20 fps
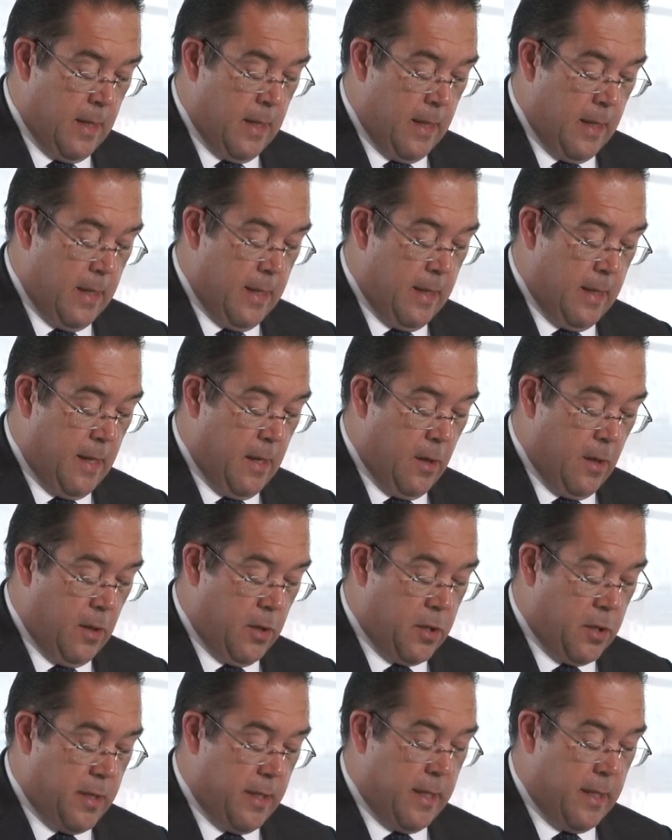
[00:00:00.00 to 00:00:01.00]
the
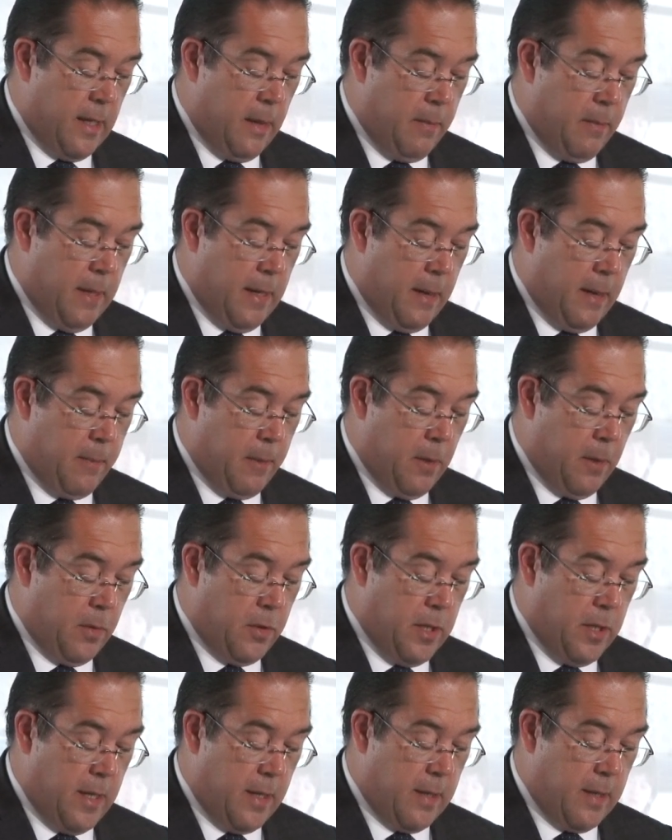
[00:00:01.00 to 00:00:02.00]
Oshra tal-Bahar
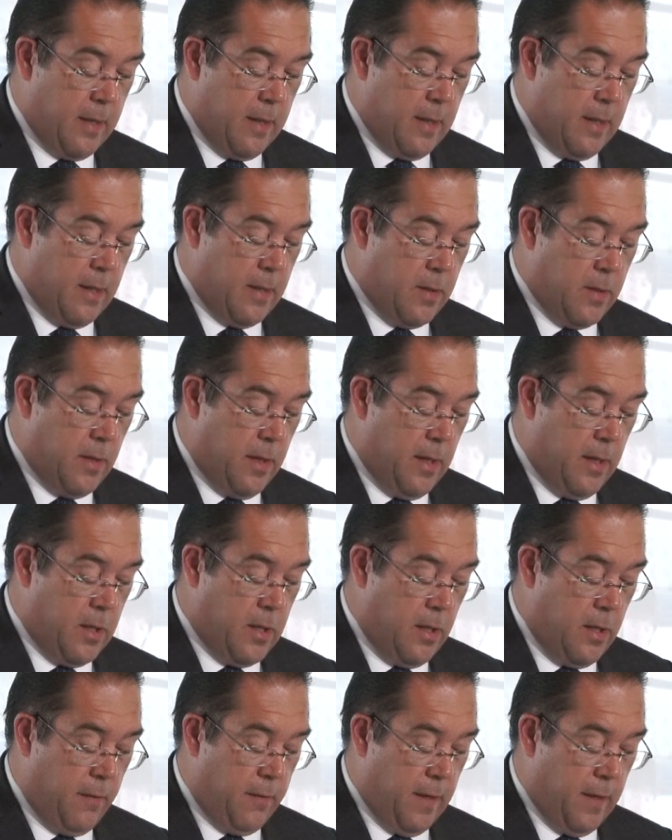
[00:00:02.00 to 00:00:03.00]
project, the
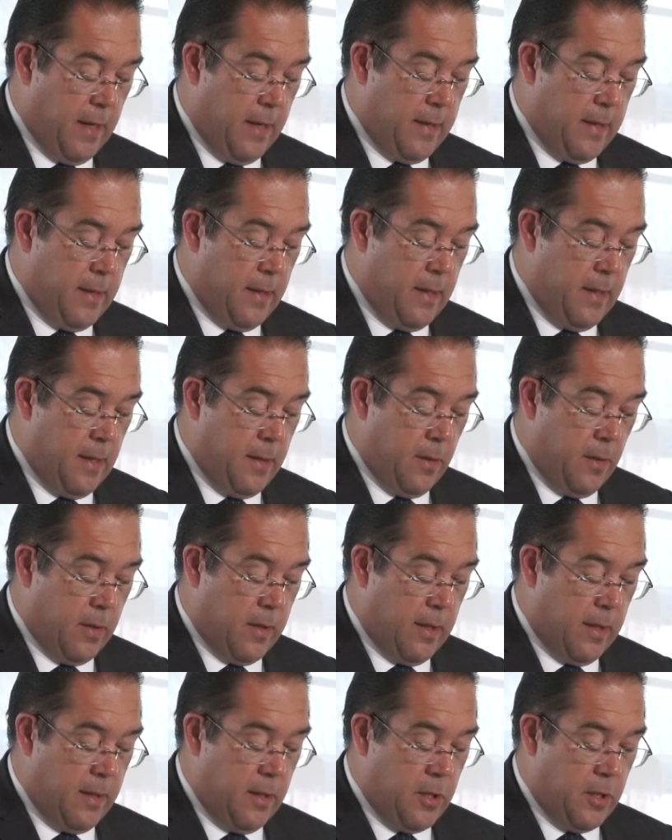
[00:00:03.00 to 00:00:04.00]
restoration of a 100-year-old
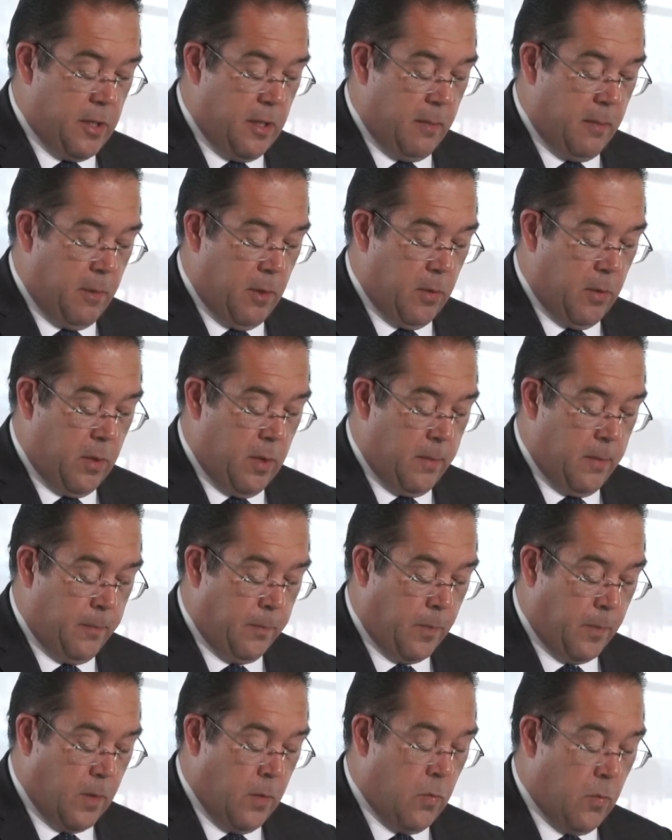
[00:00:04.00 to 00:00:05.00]
traditional boat,
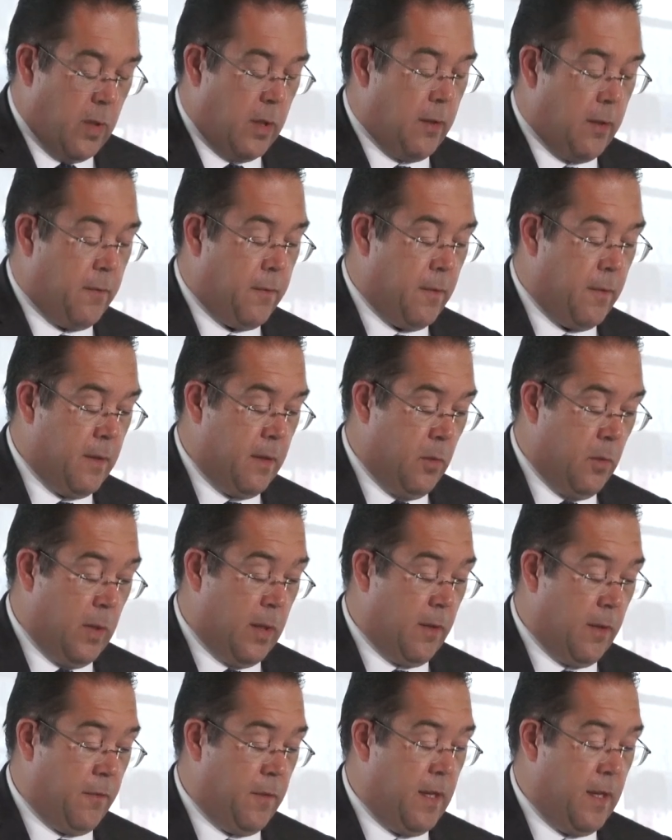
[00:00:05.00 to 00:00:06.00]
one
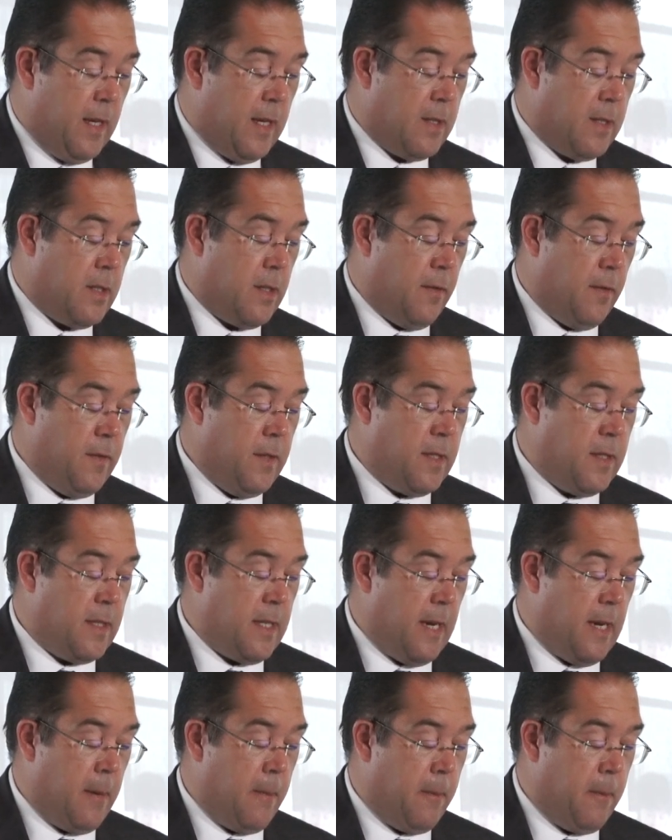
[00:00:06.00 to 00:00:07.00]
of the last of its
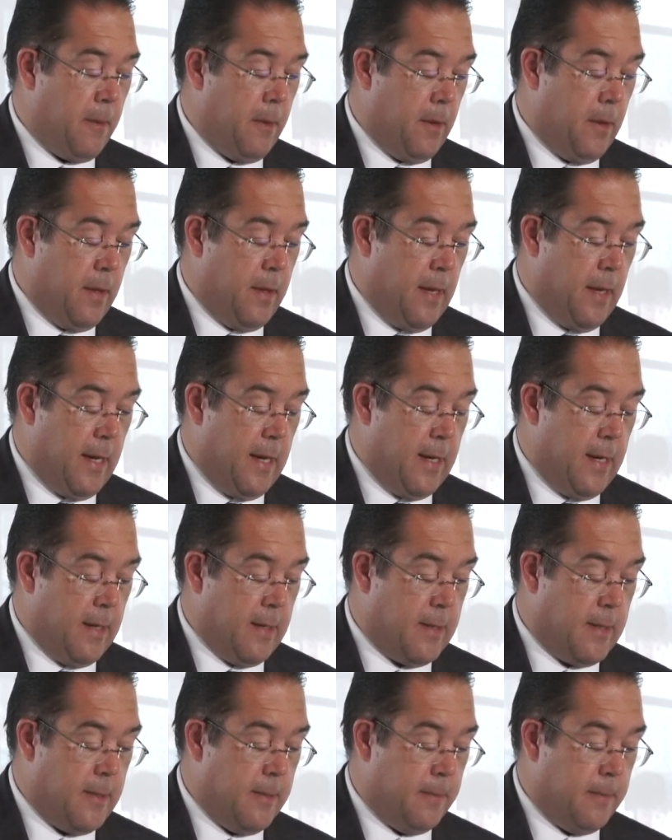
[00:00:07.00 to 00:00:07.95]
type on the islands.